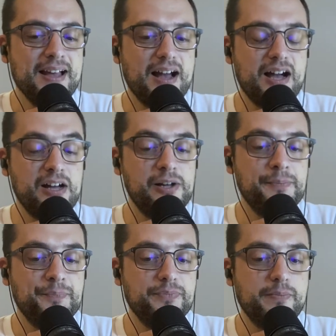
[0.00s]

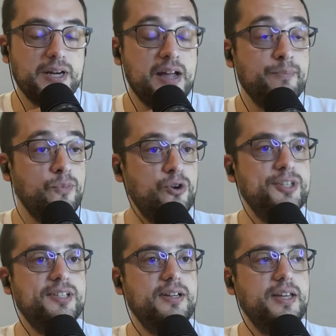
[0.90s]
But I'm
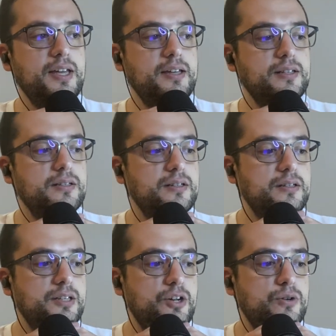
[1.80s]
honestly,
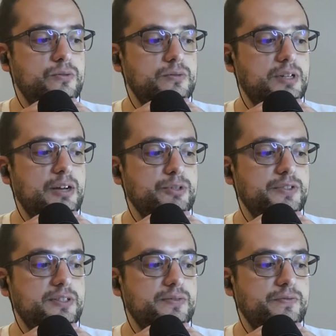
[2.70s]
I
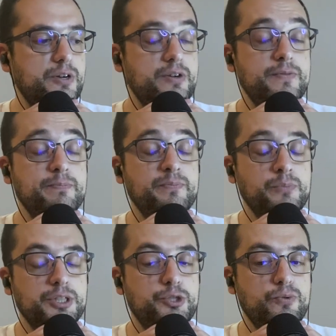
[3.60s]
was very
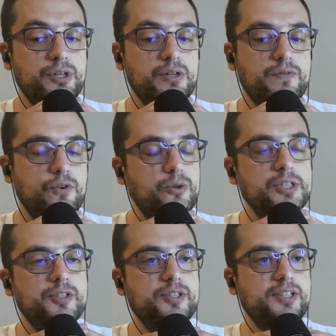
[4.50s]
much looking
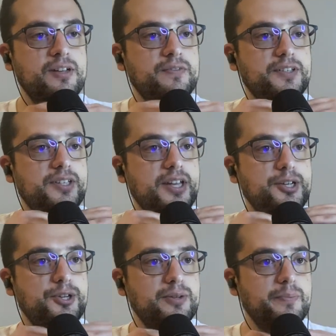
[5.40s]
forward to this
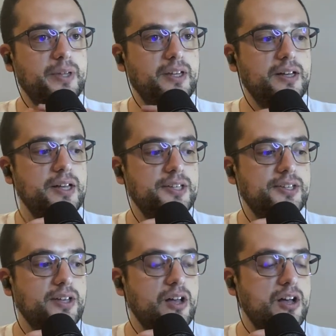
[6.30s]
conversation
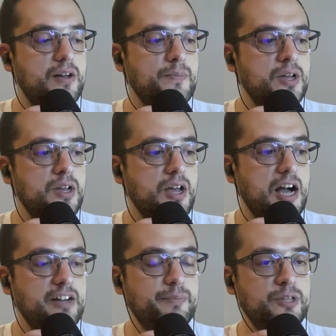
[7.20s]
because
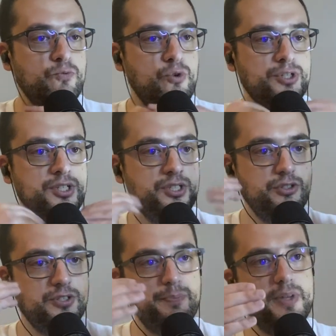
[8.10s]
I've been wanting
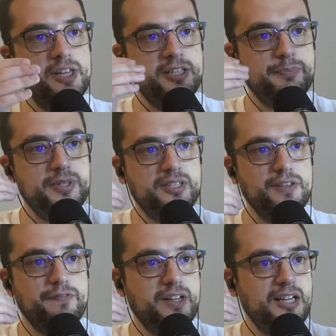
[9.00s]
to speak
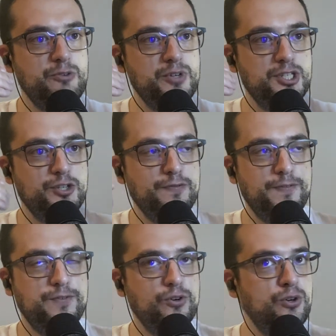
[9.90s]
specifically with you
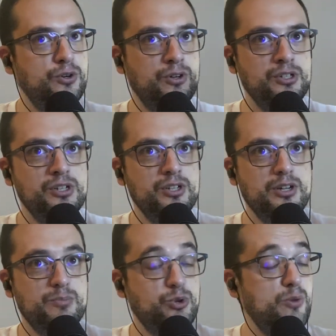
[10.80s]
for
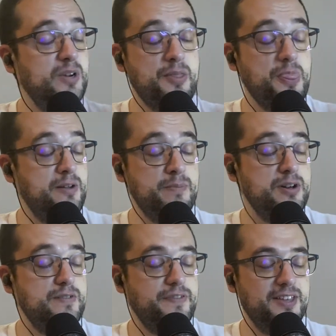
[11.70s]
probably a
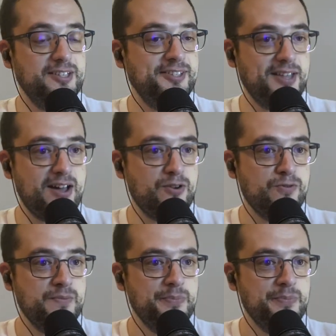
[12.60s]
number of years now.